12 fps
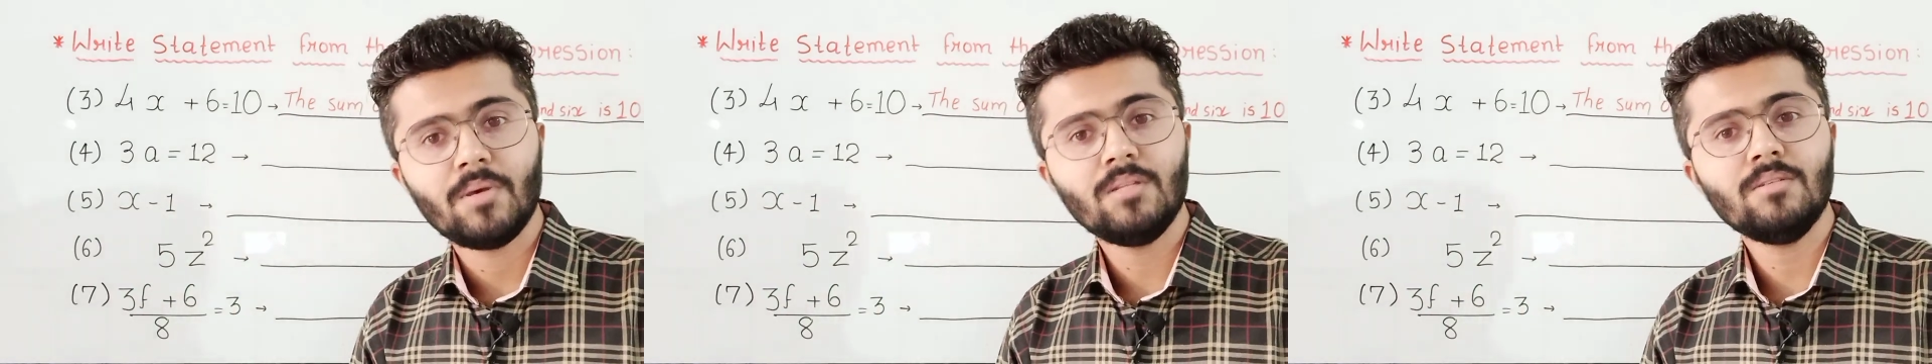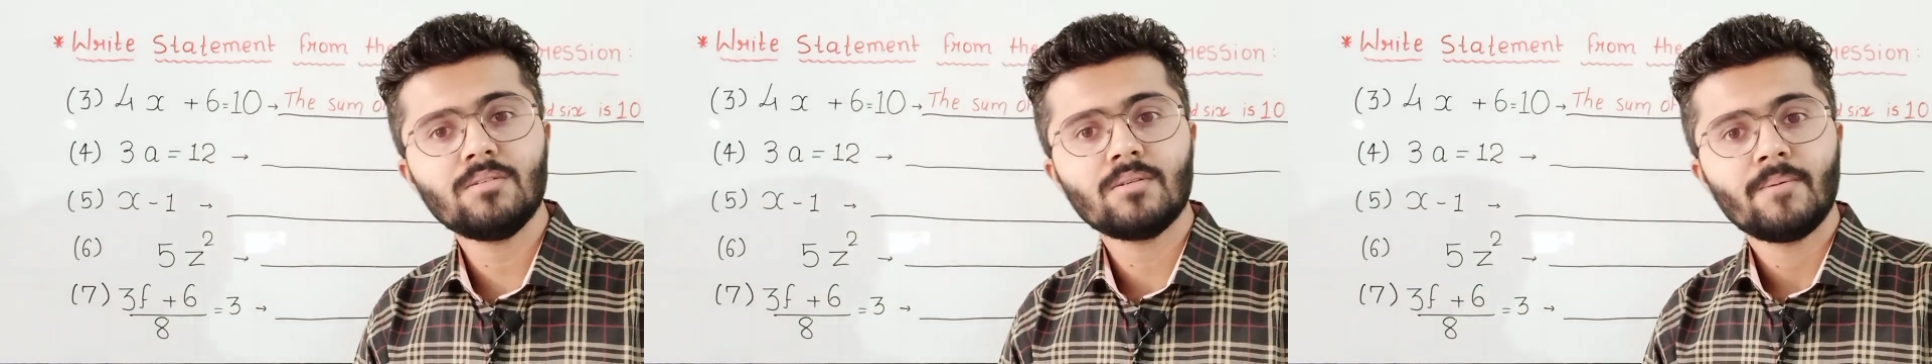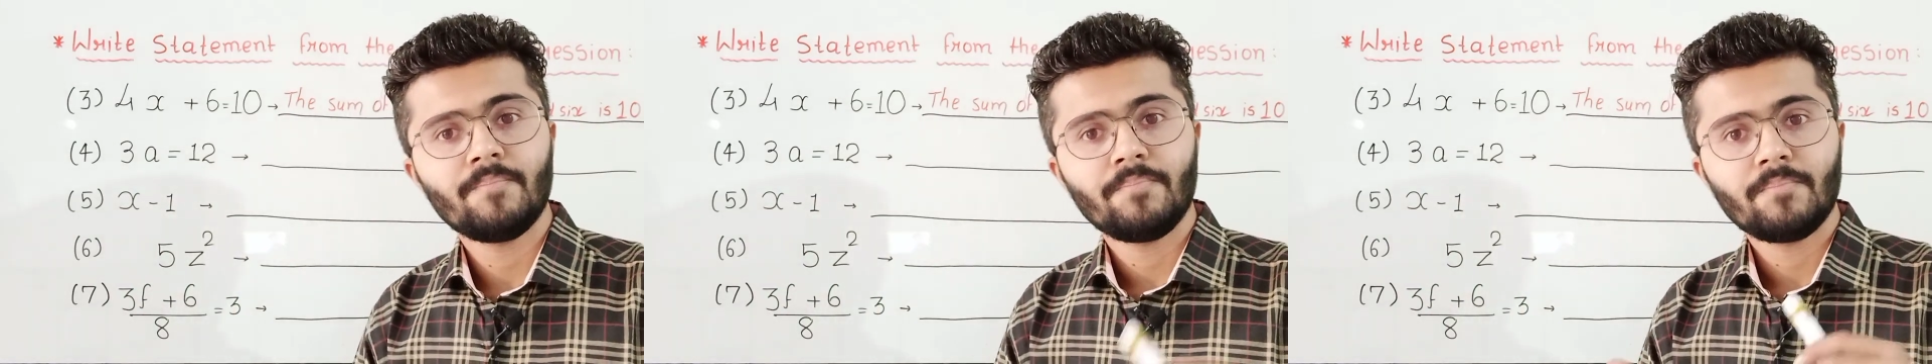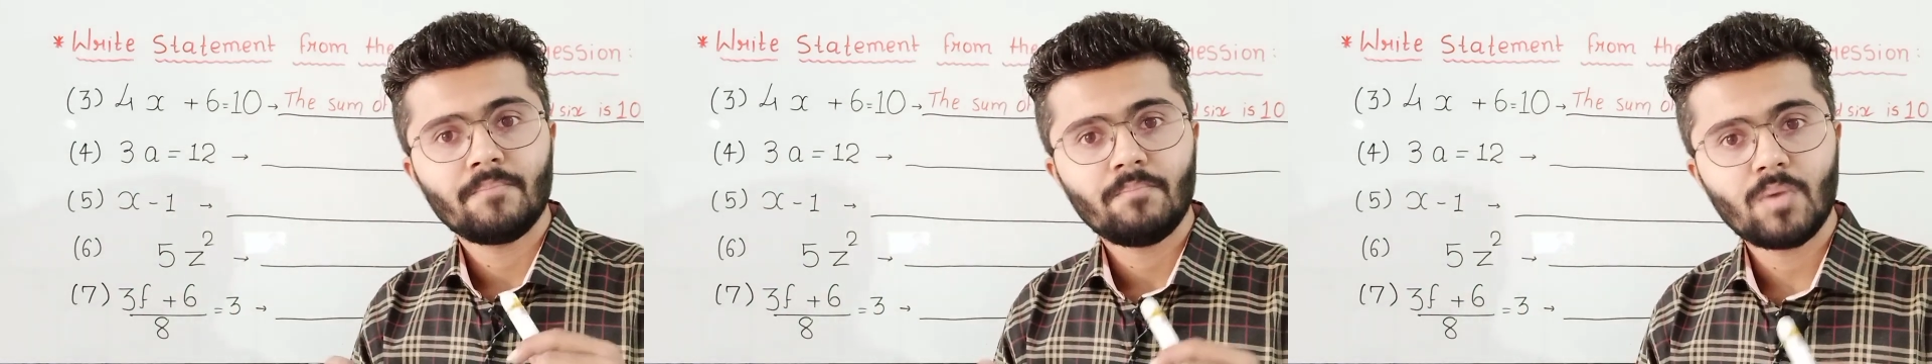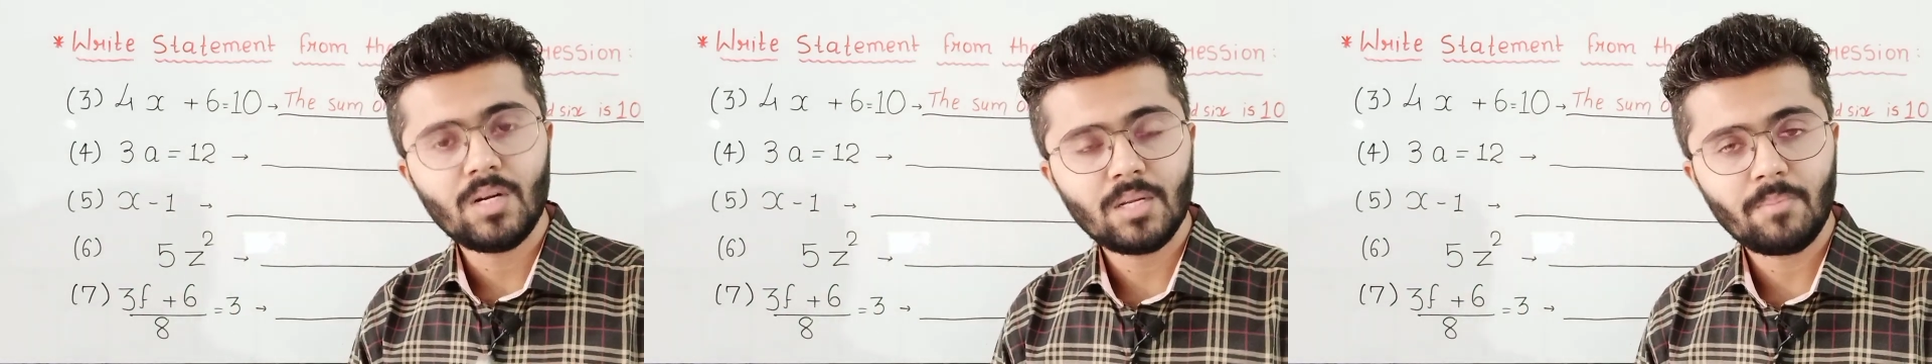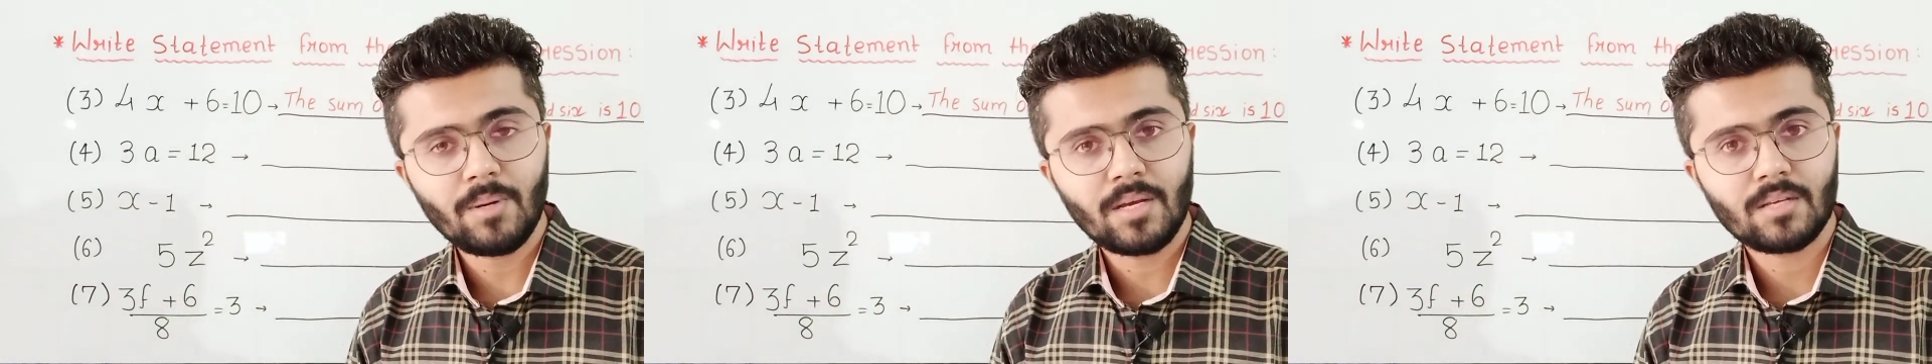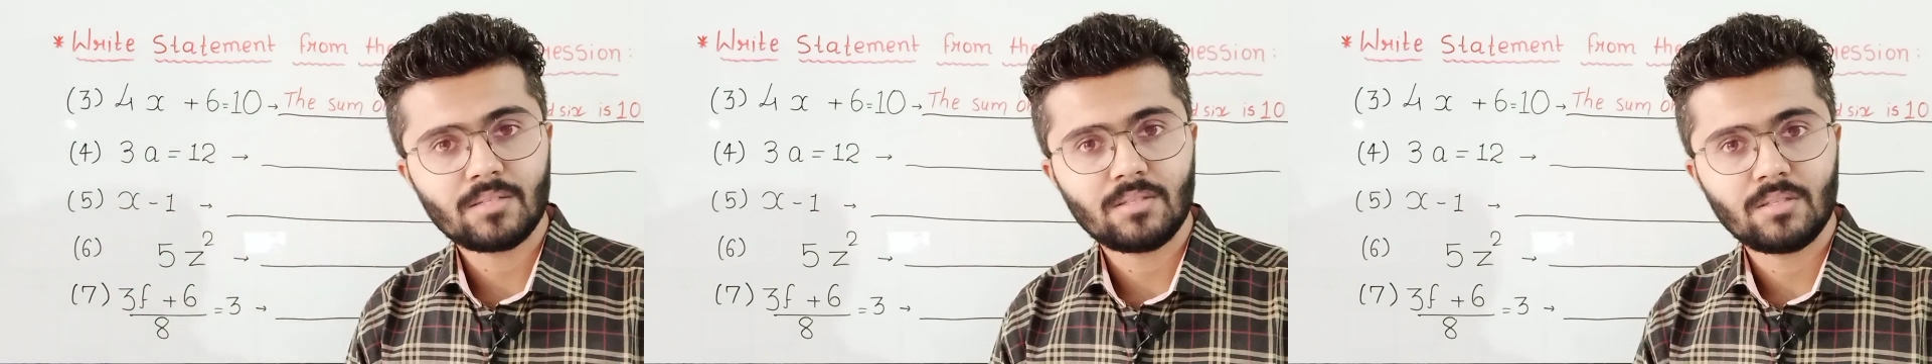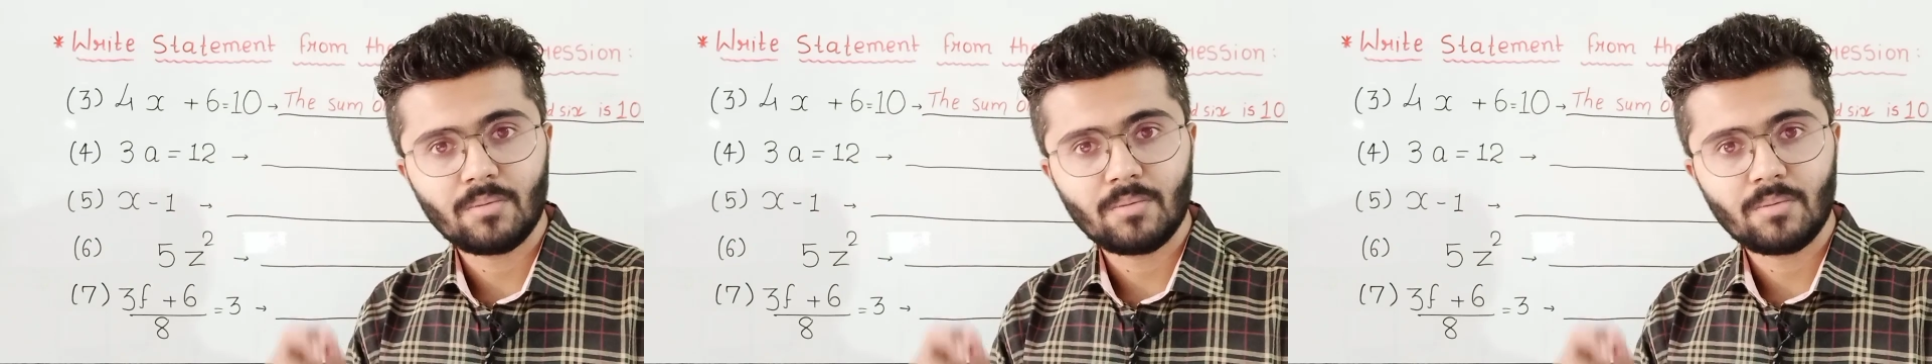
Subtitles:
means multiplication.